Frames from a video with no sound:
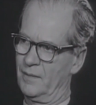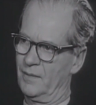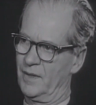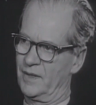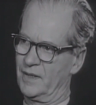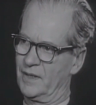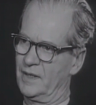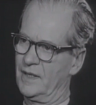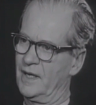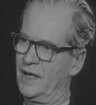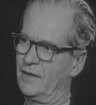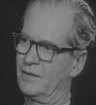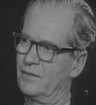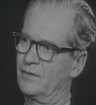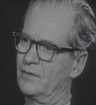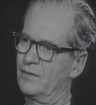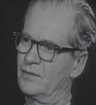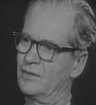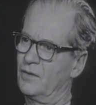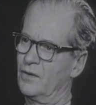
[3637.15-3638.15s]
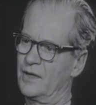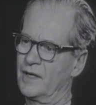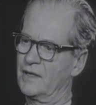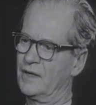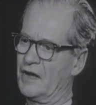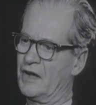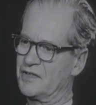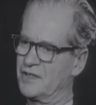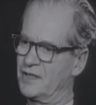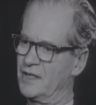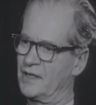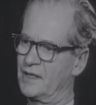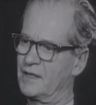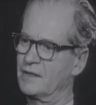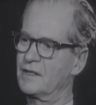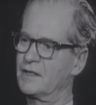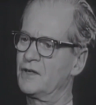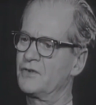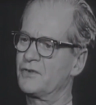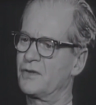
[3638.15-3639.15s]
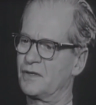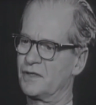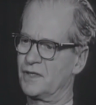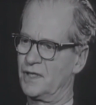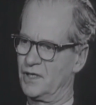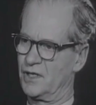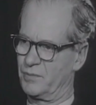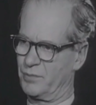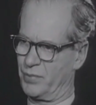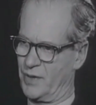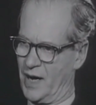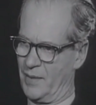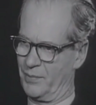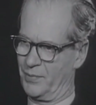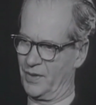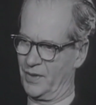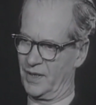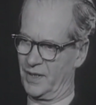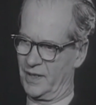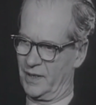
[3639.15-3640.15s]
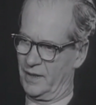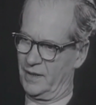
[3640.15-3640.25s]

but they're not organizing the contingencies properly.